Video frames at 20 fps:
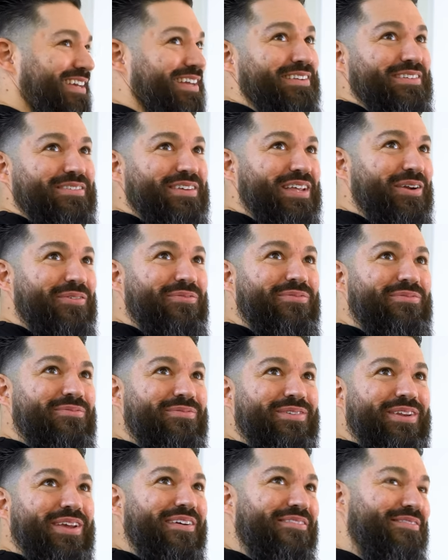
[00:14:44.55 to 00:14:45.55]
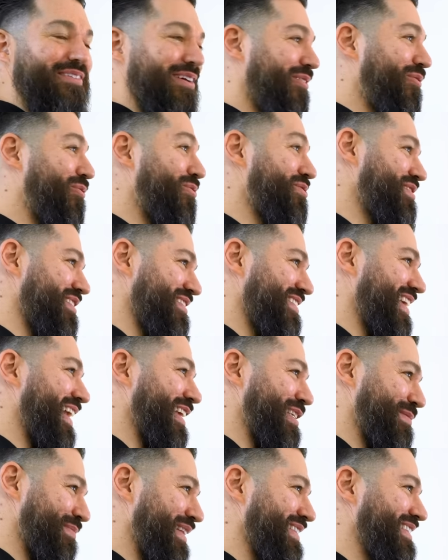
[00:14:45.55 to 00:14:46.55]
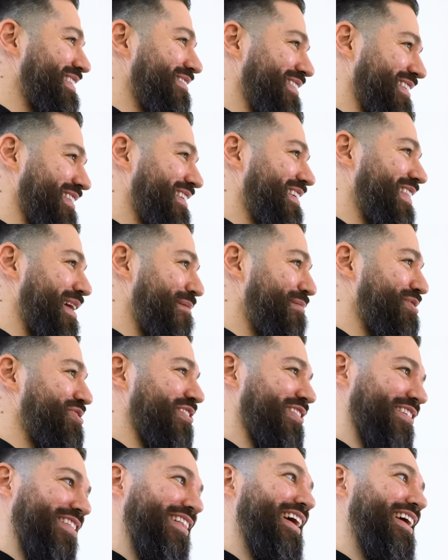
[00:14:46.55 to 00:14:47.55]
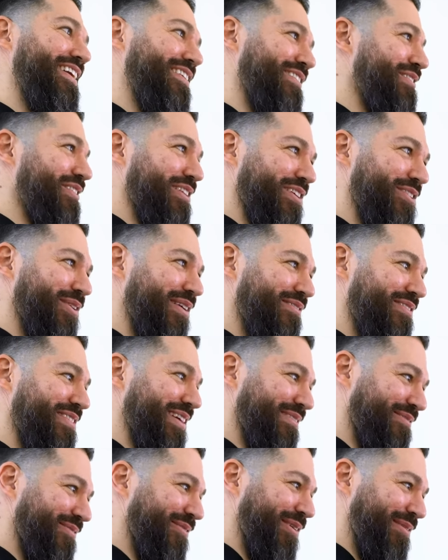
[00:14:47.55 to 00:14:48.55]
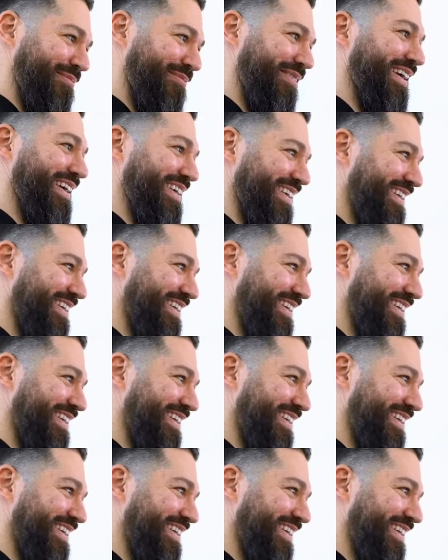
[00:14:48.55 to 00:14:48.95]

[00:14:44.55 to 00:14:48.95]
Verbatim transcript: and you know when you have a horse that's that expensive and, and that much on the line, you can do everything make for them, right?